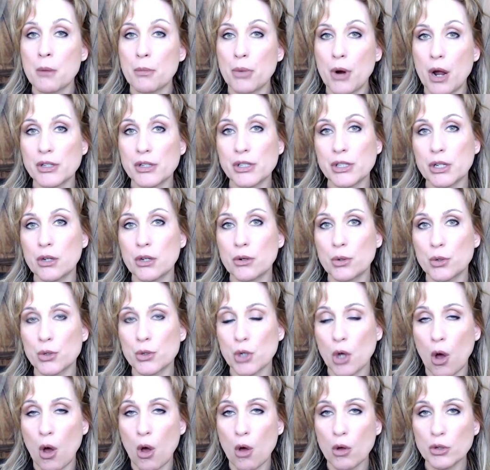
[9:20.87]

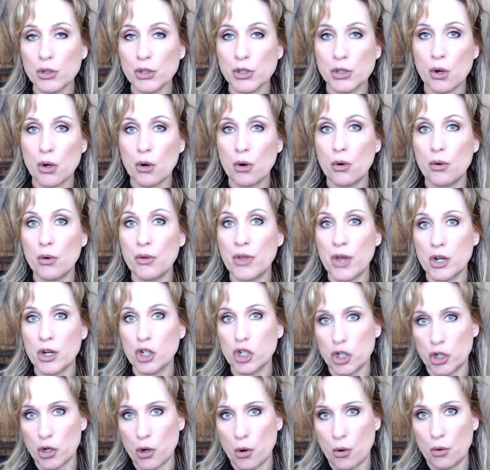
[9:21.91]
Prosecutors also then
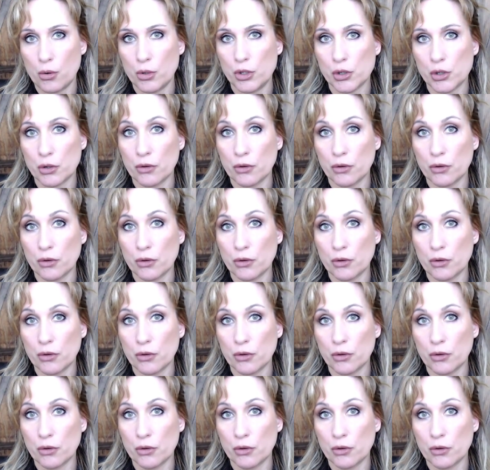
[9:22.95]
showed